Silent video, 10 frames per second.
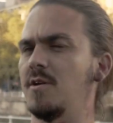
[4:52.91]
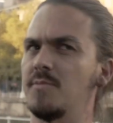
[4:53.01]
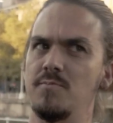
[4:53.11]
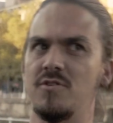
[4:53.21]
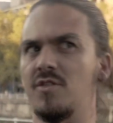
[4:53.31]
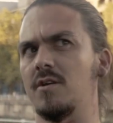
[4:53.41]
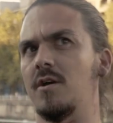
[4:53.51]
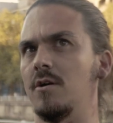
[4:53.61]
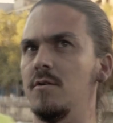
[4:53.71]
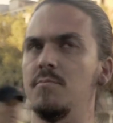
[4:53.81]
Sometimes you think
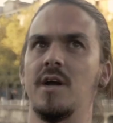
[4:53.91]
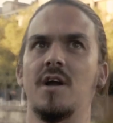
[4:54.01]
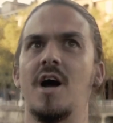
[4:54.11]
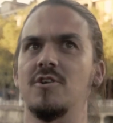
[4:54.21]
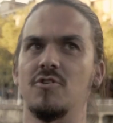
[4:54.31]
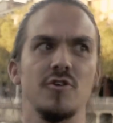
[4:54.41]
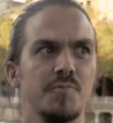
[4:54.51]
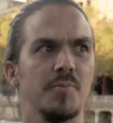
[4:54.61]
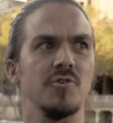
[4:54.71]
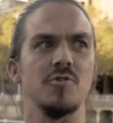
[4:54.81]
like, oh my gosh, all these
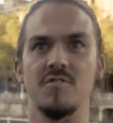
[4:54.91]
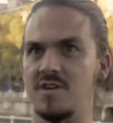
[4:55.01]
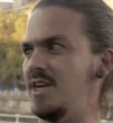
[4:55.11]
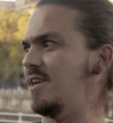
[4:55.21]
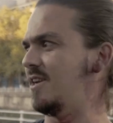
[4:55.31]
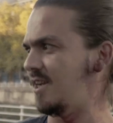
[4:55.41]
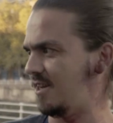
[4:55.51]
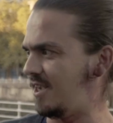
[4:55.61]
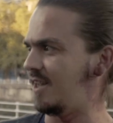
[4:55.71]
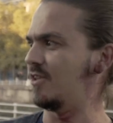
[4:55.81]
people do is eat and eat
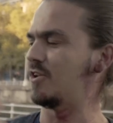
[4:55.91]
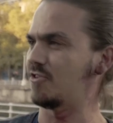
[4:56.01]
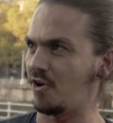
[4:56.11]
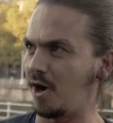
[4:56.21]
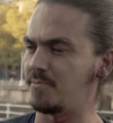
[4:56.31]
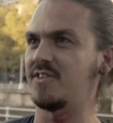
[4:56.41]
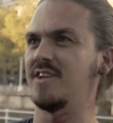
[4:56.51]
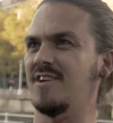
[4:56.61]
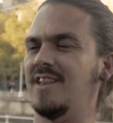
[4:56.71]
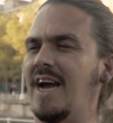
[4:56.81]
and eat and lots of carbs and
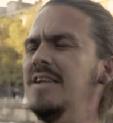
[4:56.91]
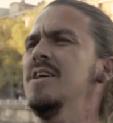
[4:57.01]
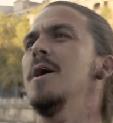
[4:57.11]
things like that.